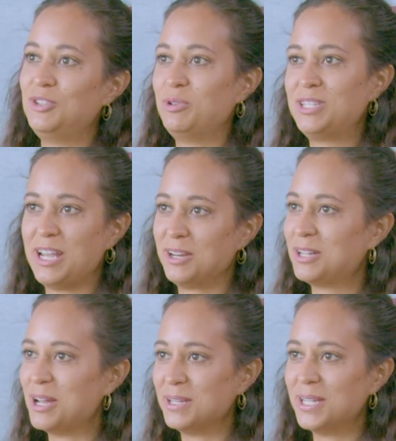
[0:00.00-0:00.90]
we stay in
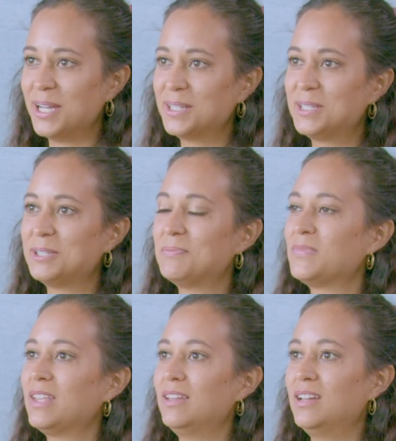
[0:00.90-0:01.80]
contact.
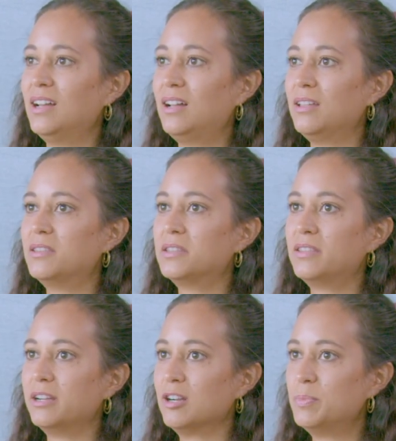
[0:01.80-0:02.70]
The
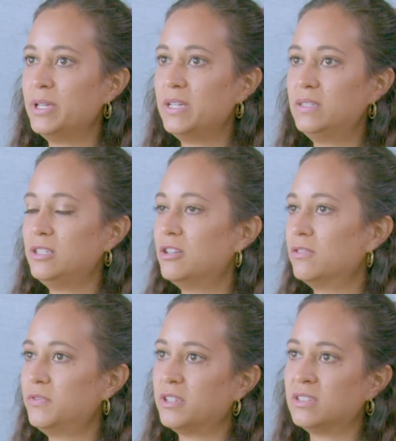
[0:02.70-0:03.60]
therapies, you
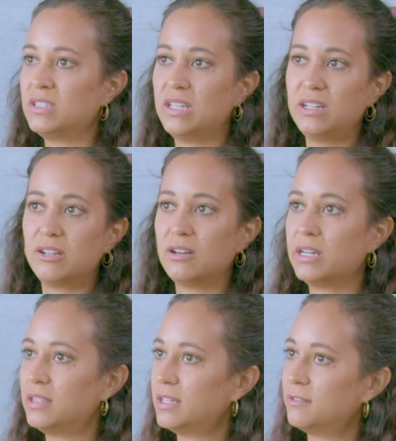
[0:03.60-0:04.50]
don't feel sick or
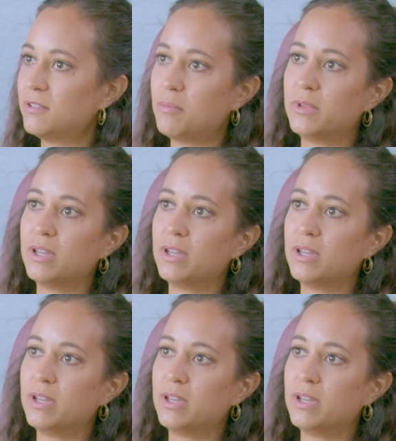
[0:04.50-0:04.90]
anything from